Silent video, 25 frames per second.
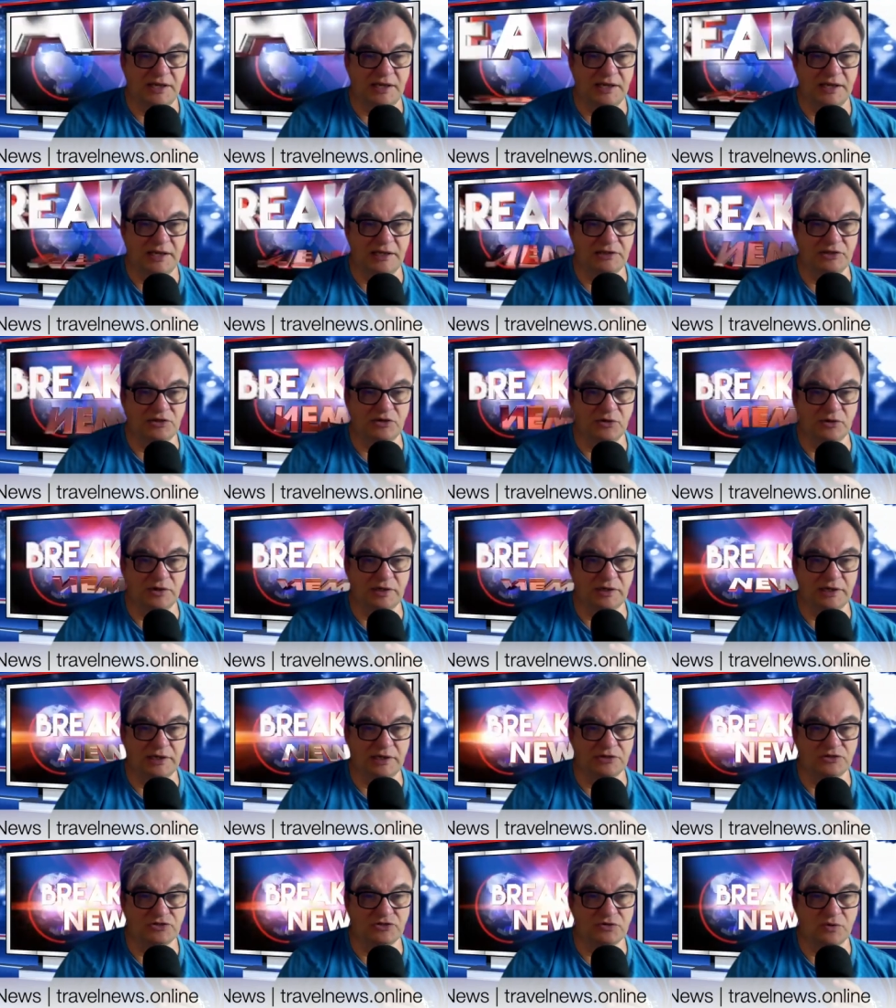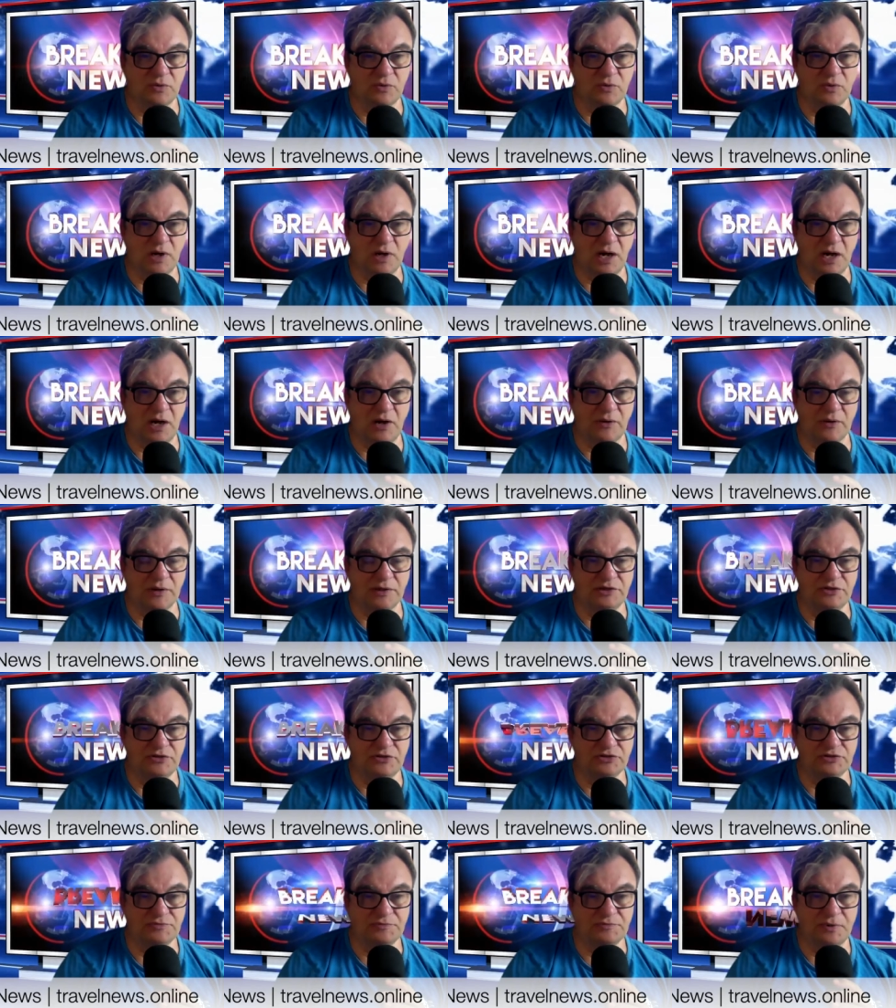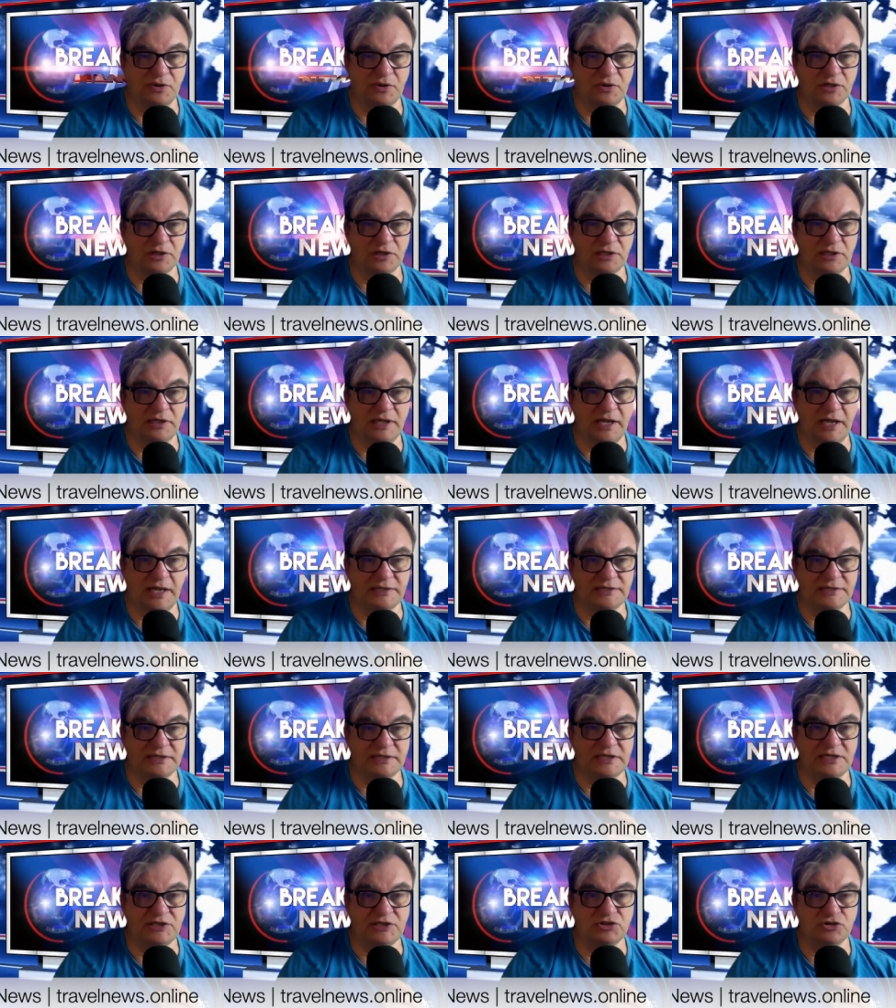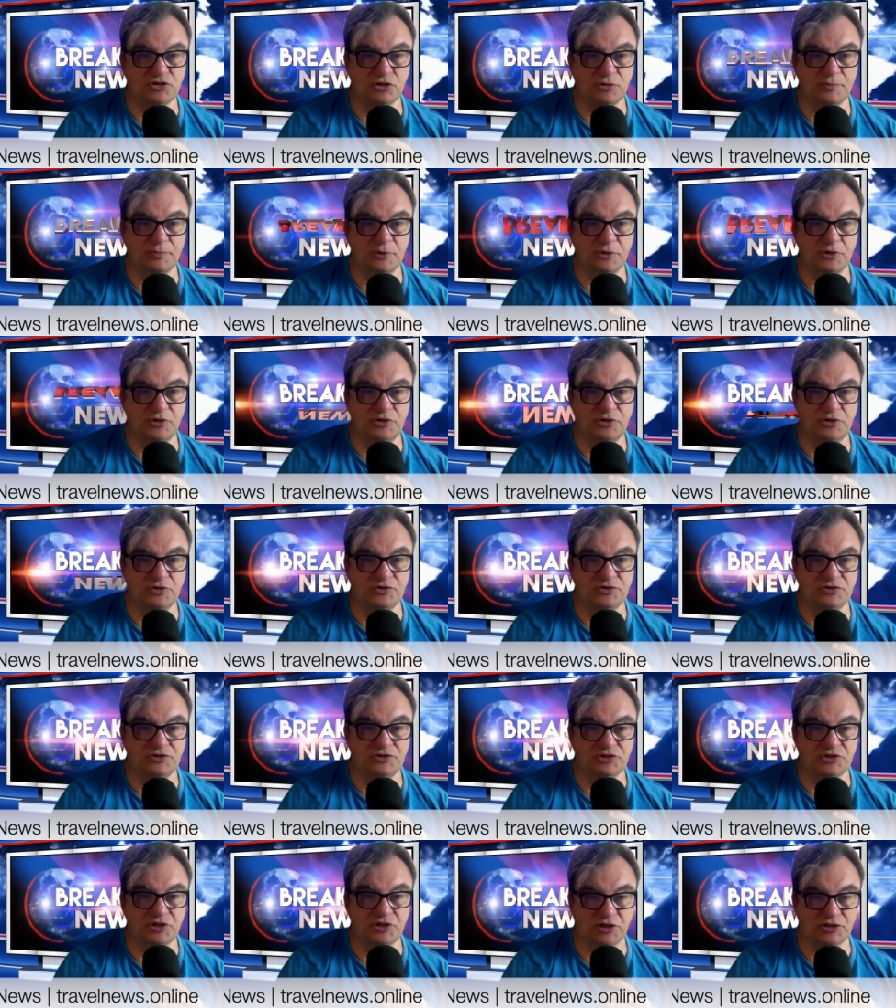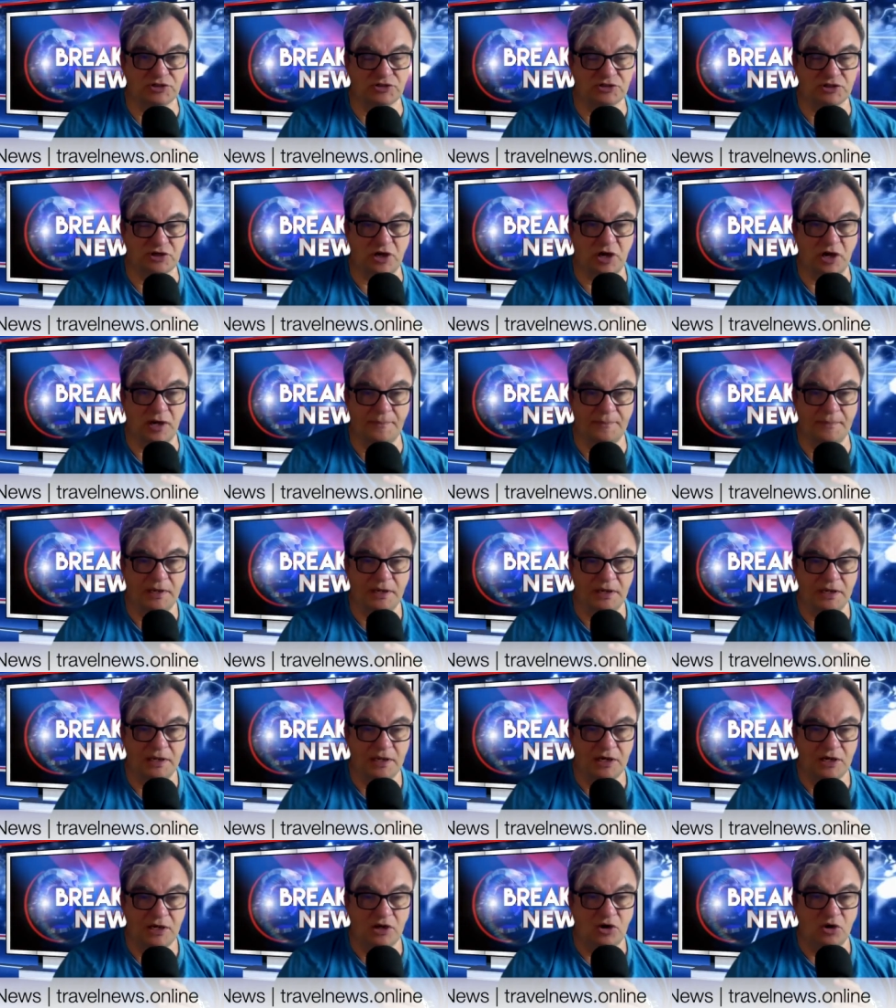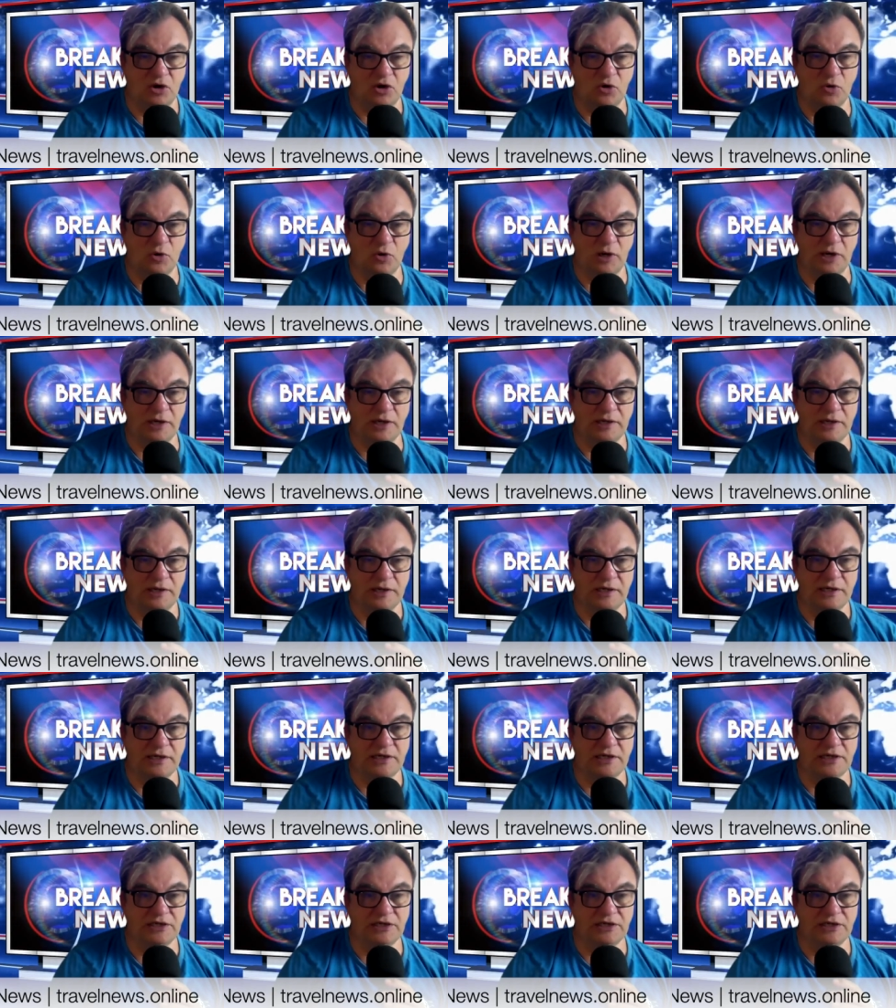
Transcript: in going to our news portal at eturbonews.com or